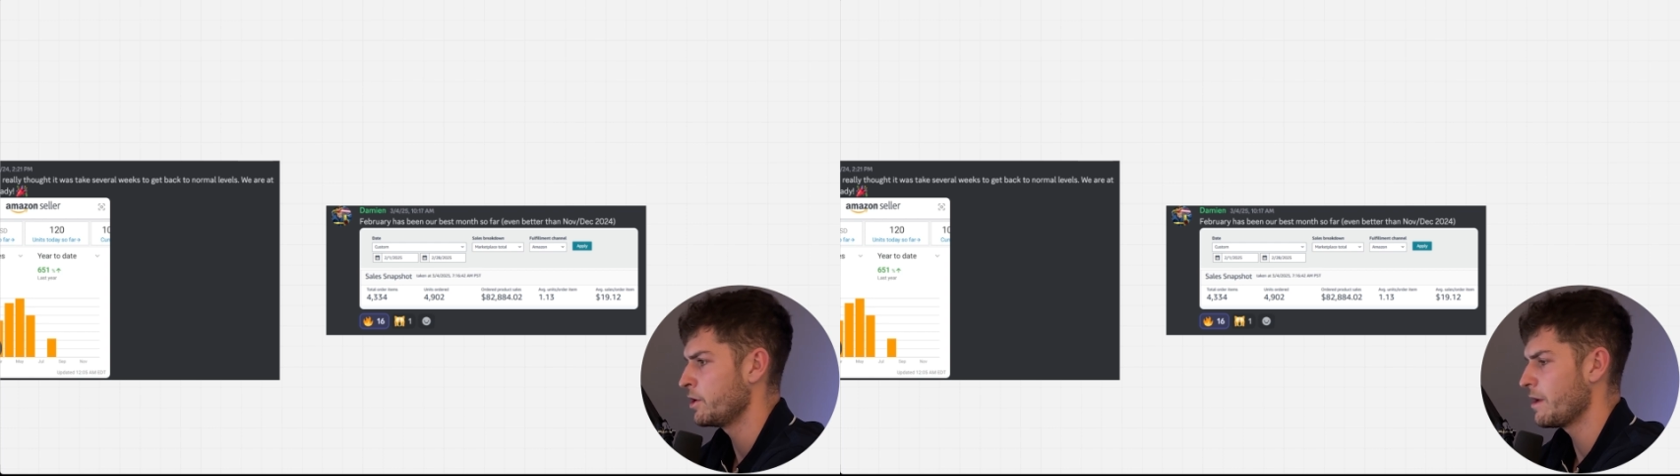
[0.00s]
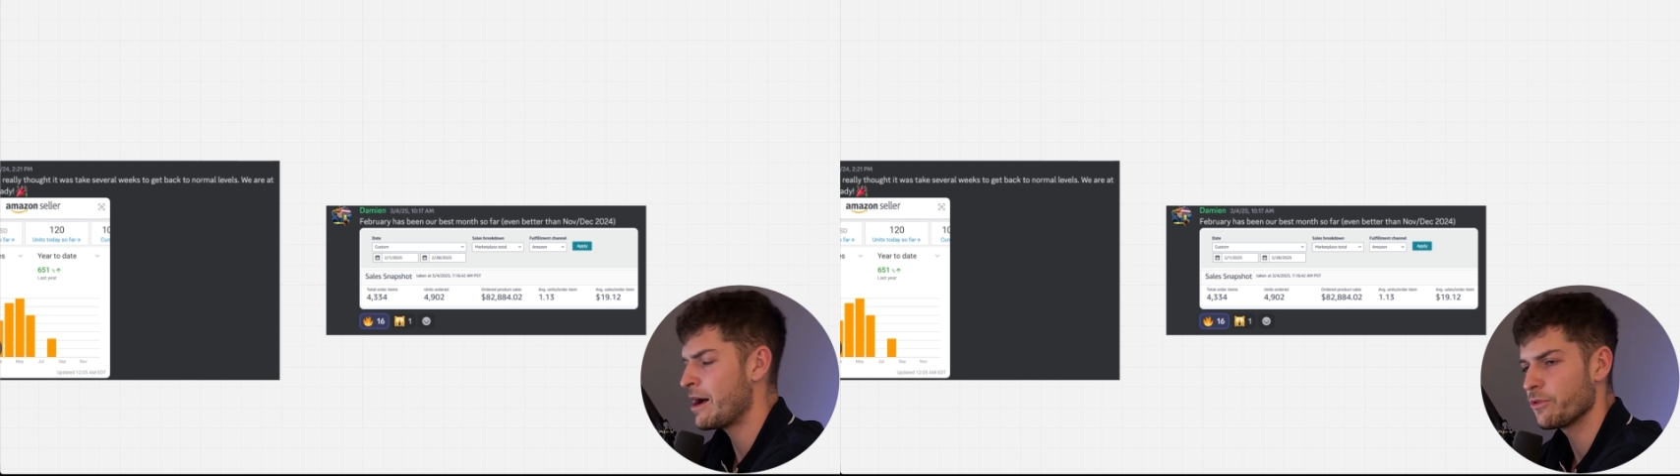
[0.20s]

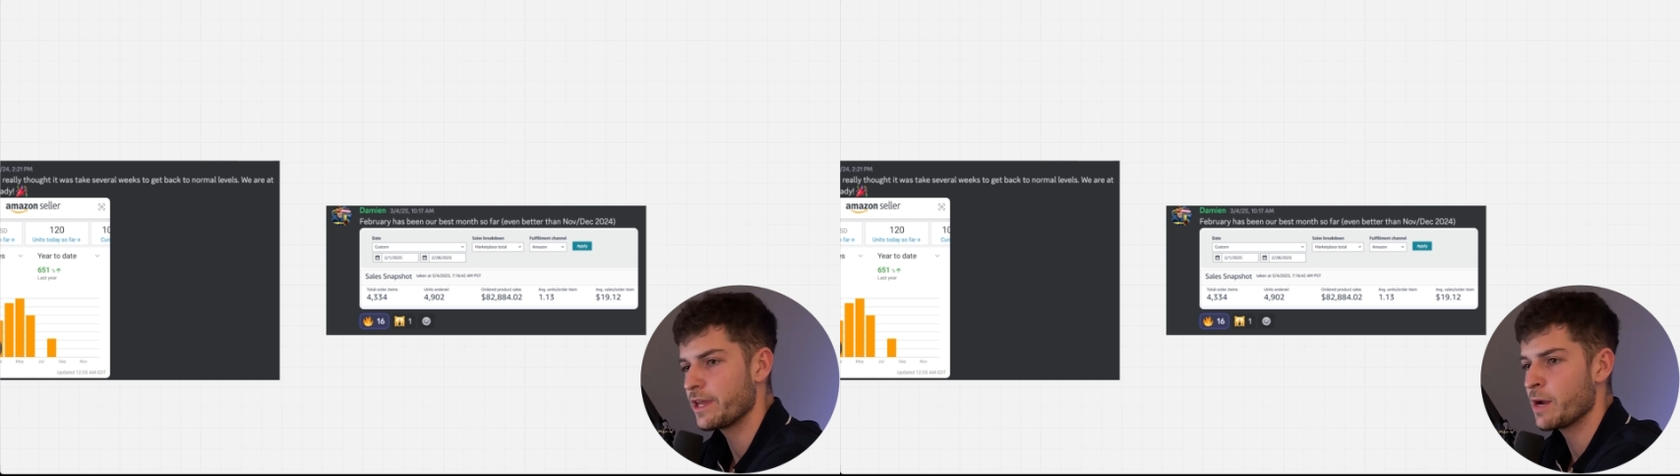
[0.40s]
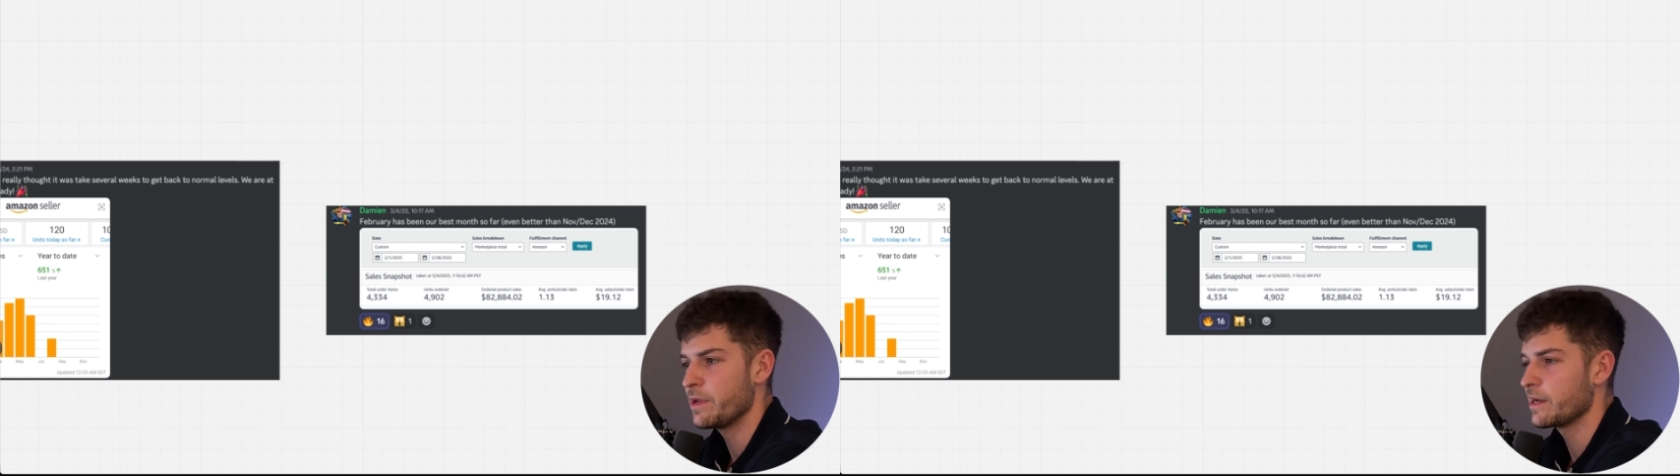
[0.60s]
out
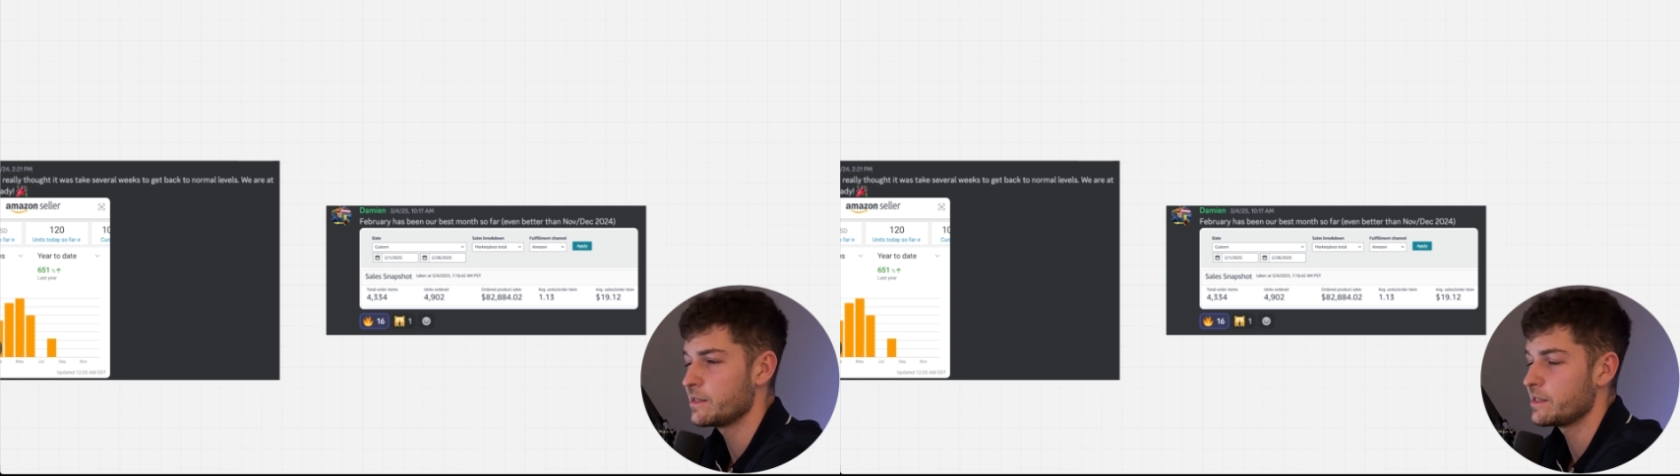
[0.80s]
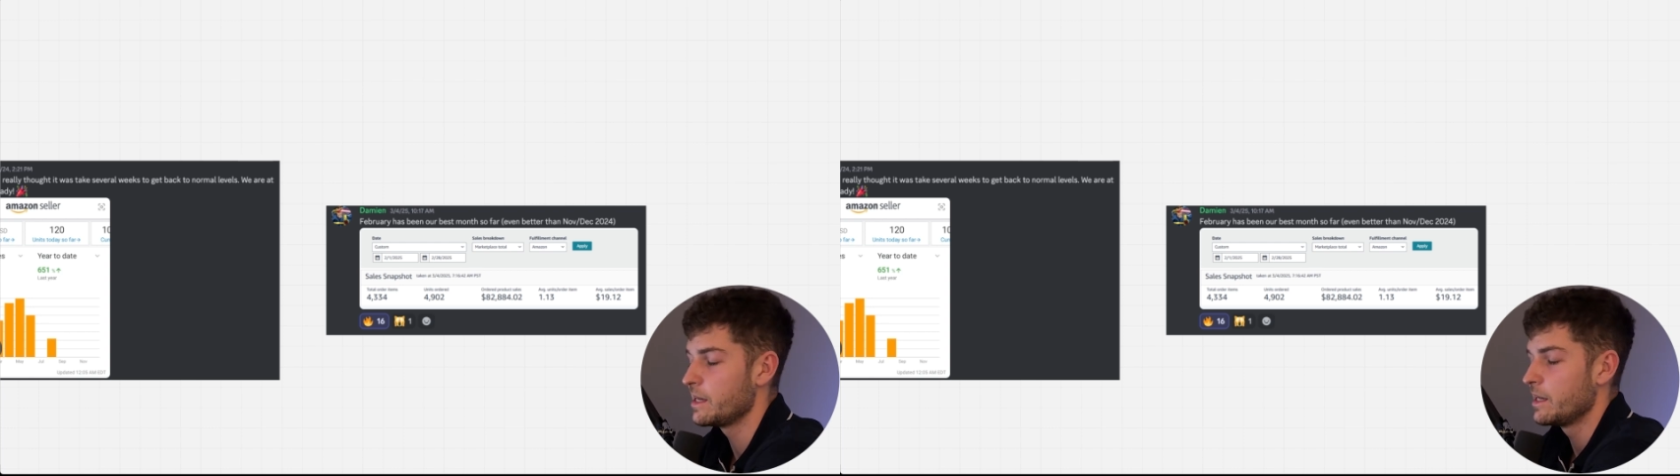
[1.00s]
there,
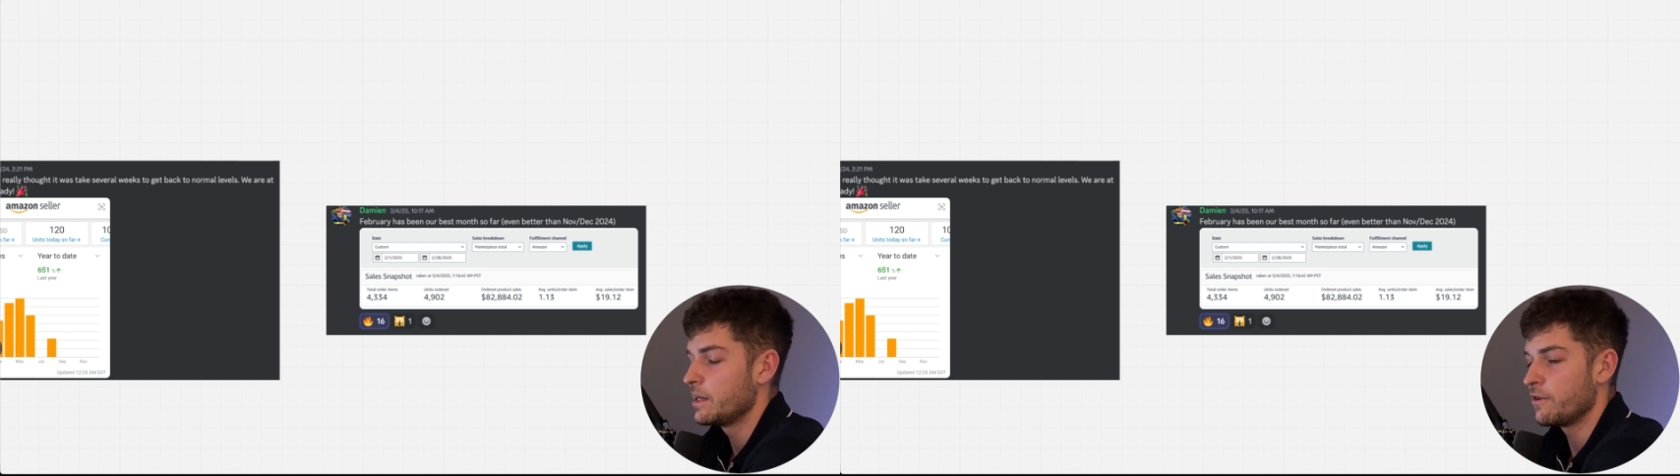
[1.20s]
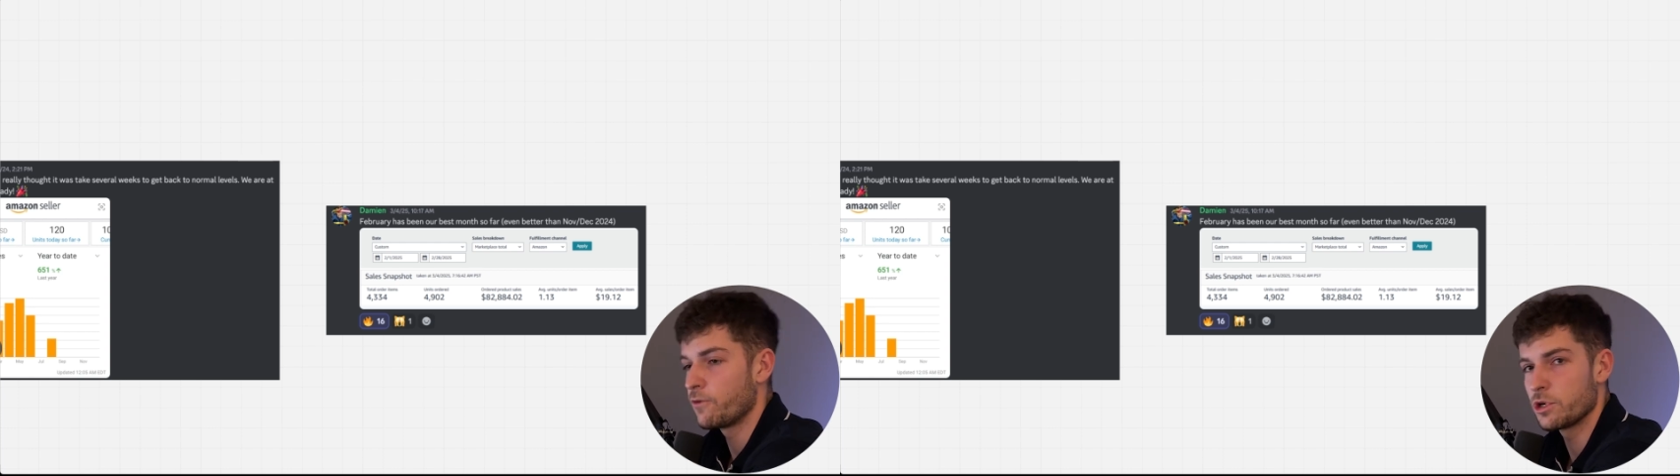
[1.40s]
because
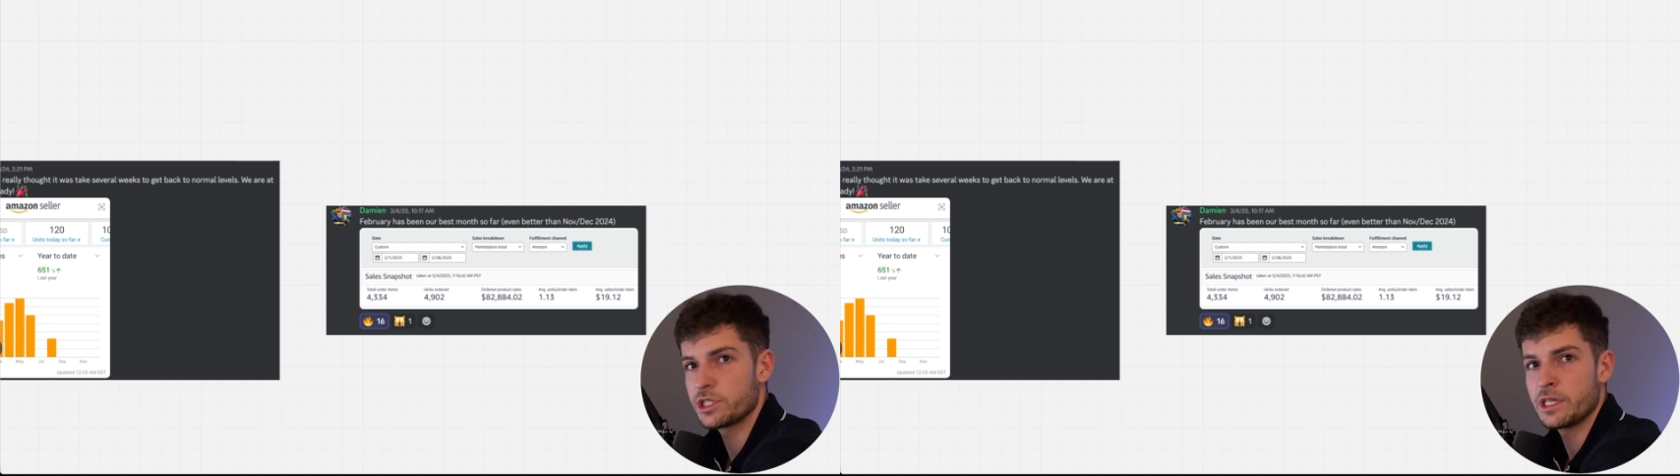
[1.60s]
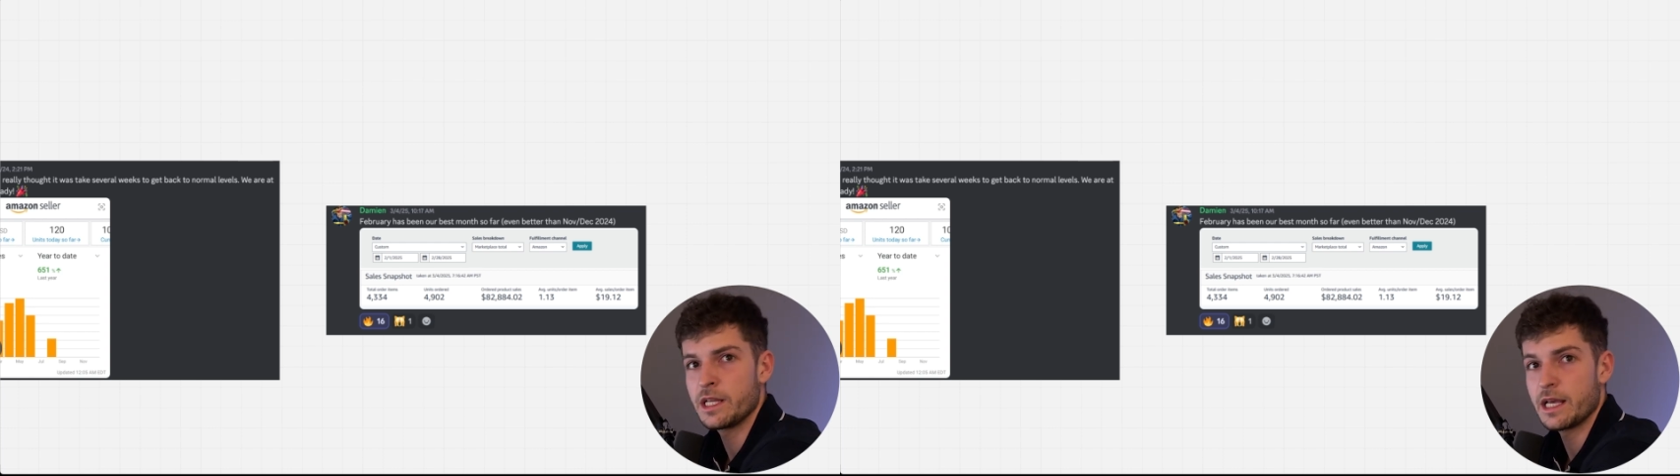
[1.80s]
unfortunately,